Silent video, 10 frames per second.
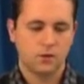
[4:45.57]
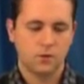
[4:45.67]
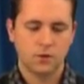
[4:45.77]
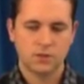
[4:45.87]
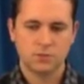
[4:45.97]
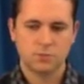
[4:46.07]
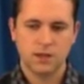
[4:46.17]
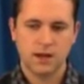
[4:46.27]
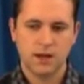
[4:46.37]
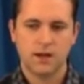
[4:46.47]
Was
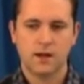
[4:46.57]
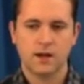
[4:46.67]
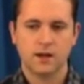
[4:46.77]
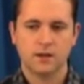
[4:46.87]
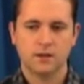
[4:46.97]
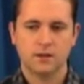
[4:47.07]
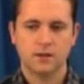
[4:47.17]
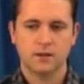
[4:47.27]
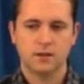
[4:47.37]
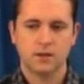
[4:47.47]

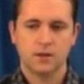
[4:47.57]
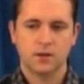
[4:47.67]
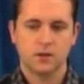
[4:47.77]
blind,